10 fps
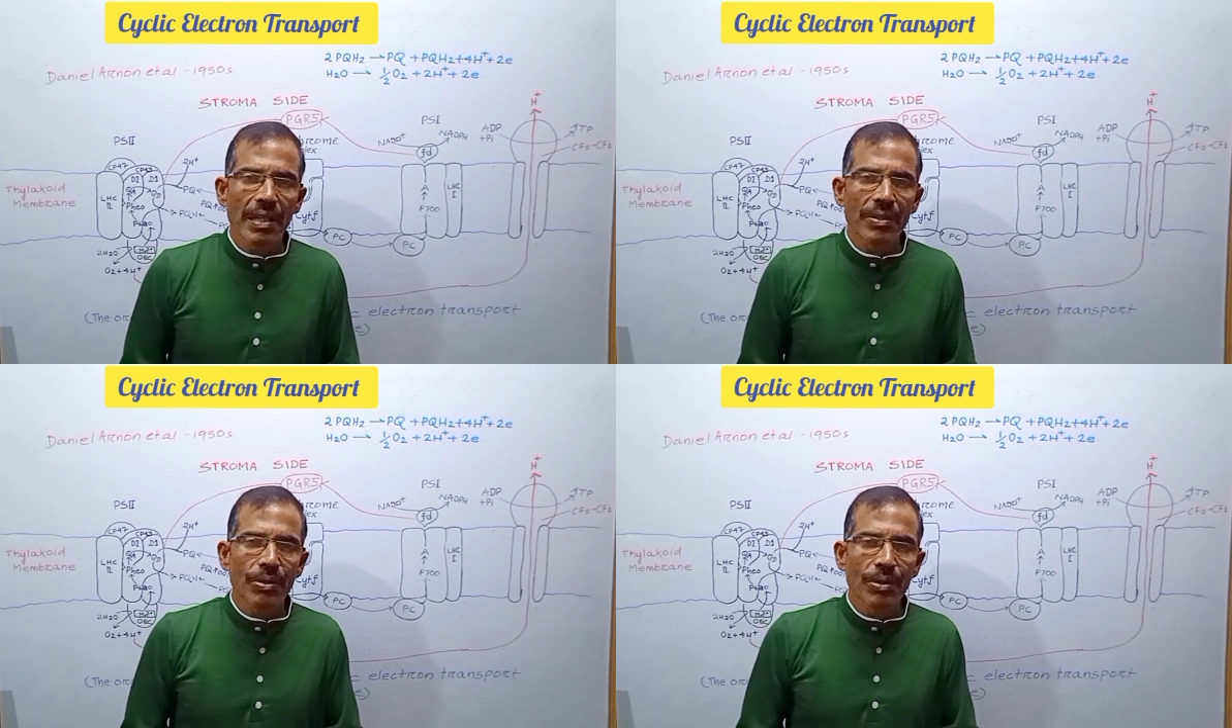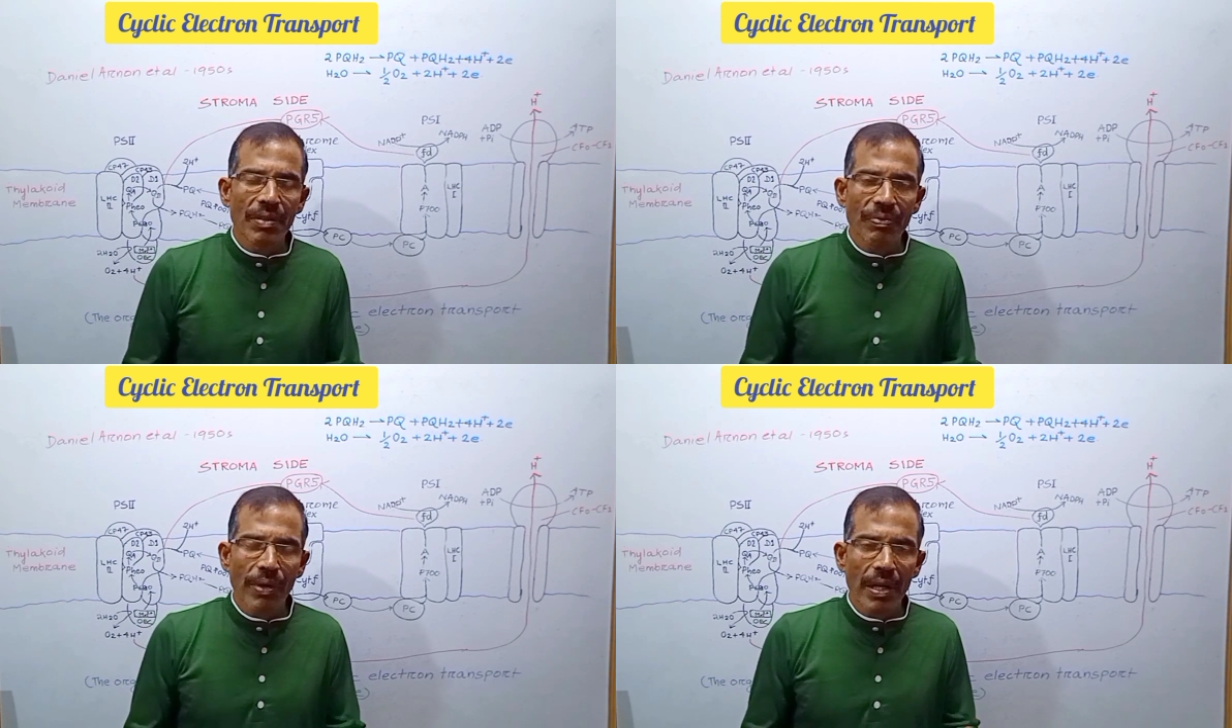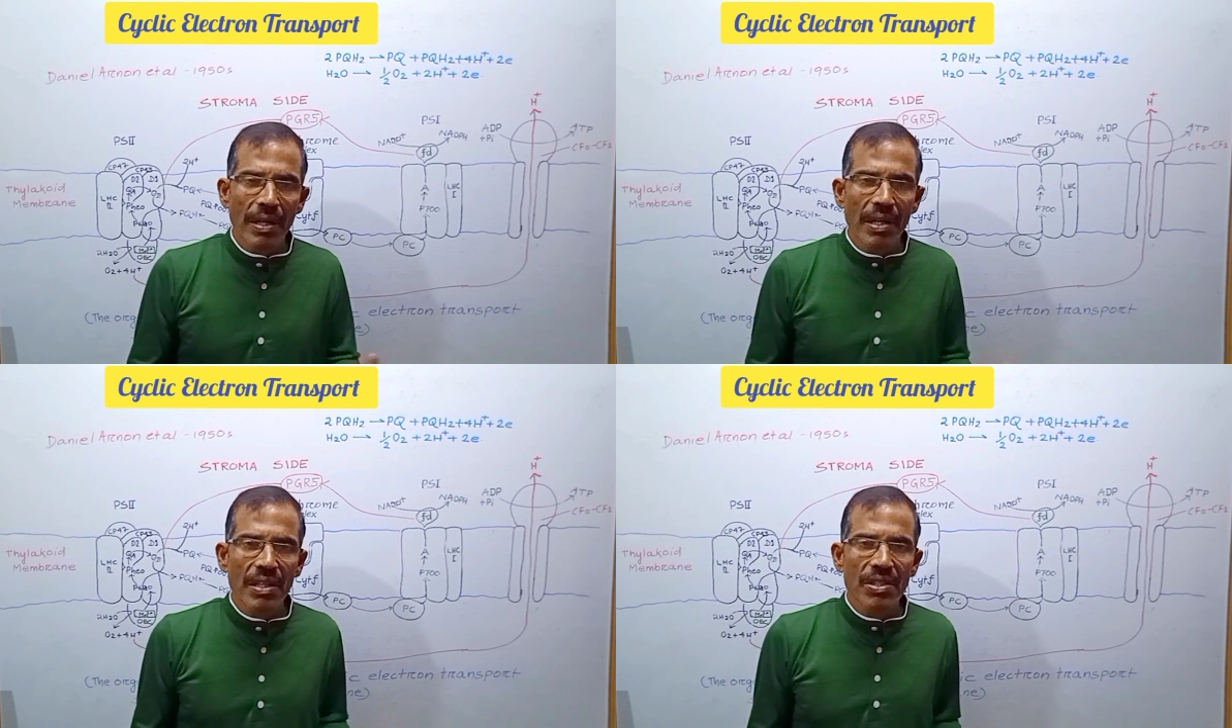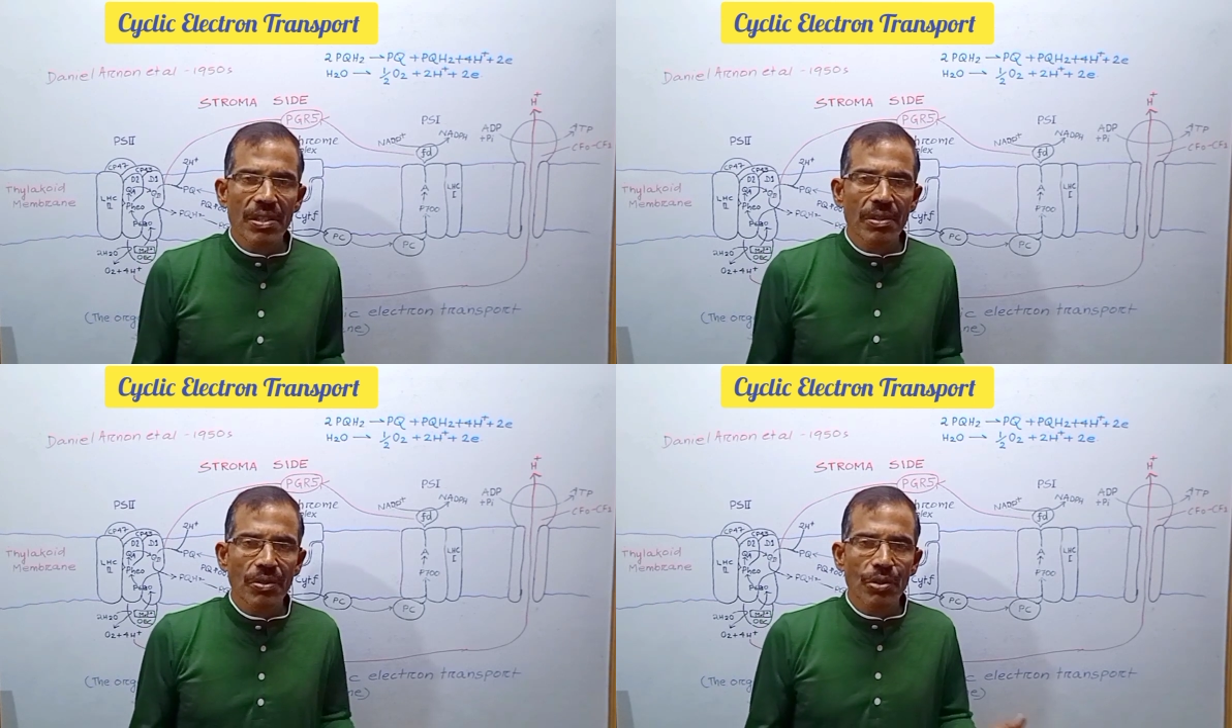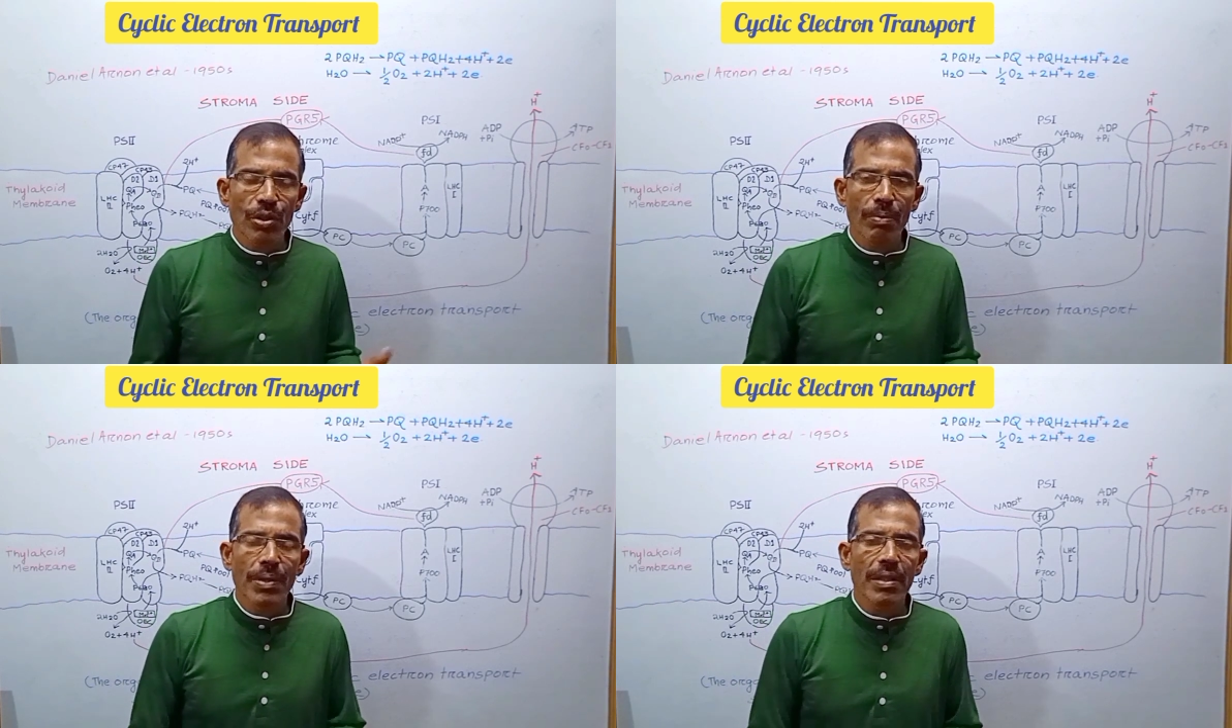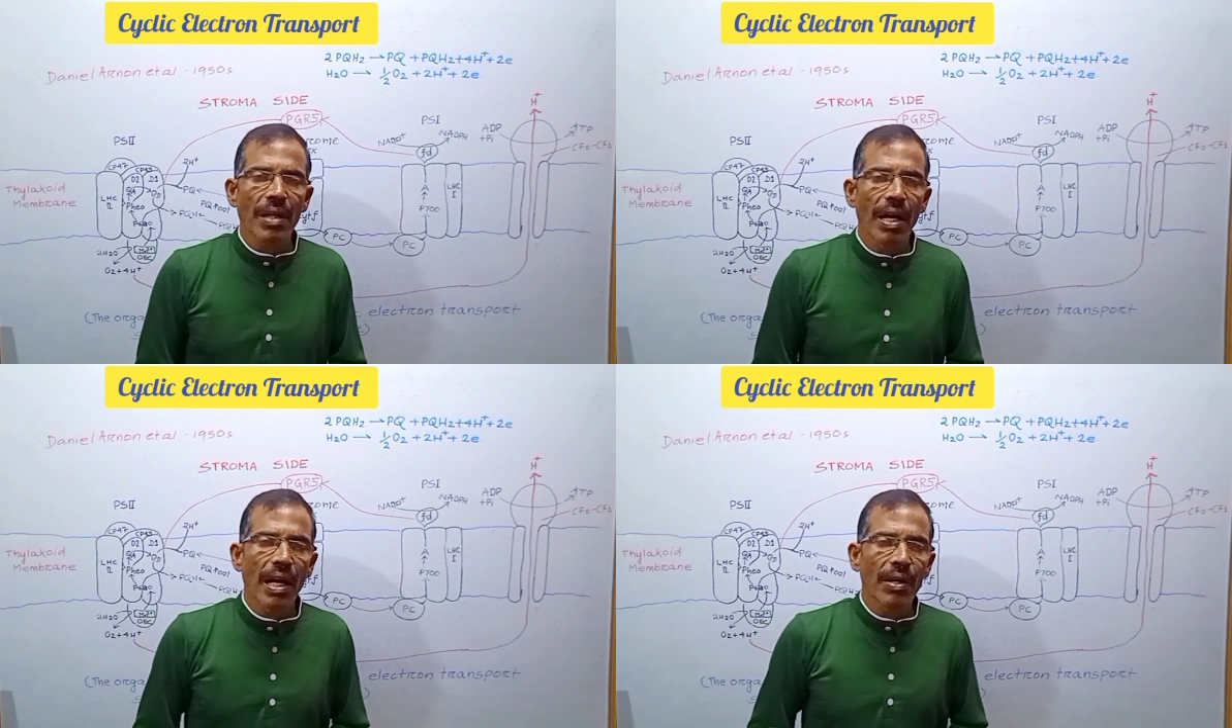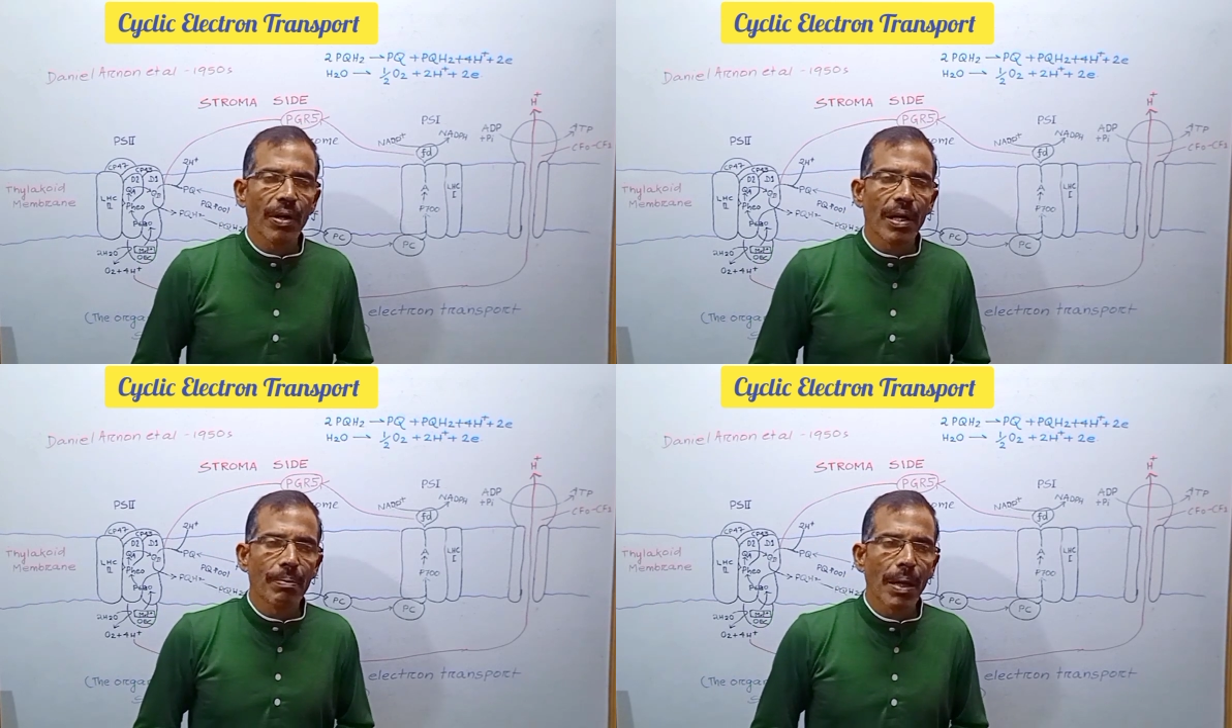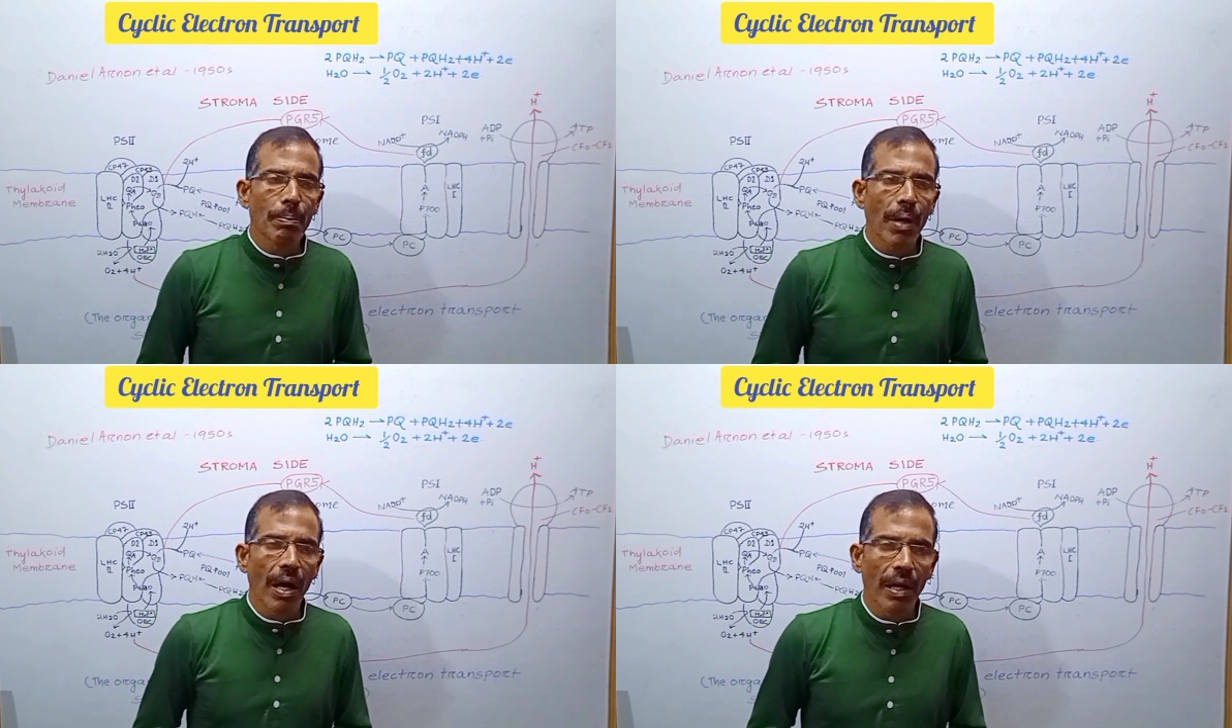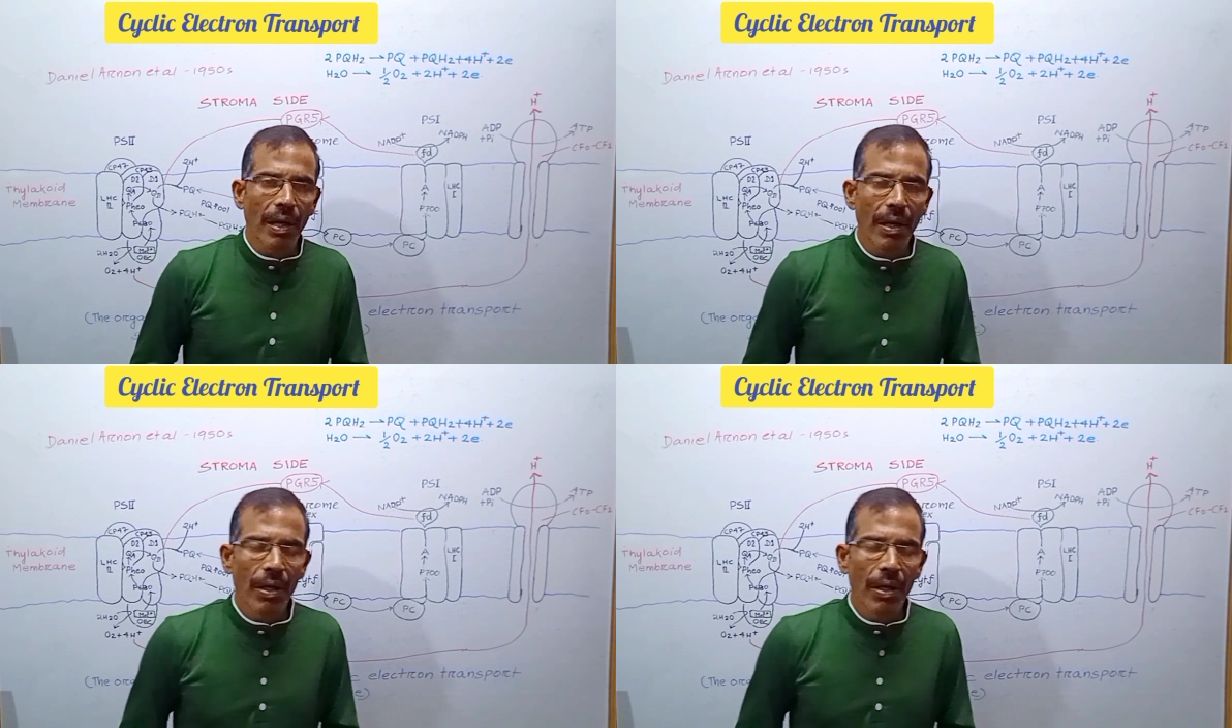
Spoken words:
into different regions of the thylakoid membrane.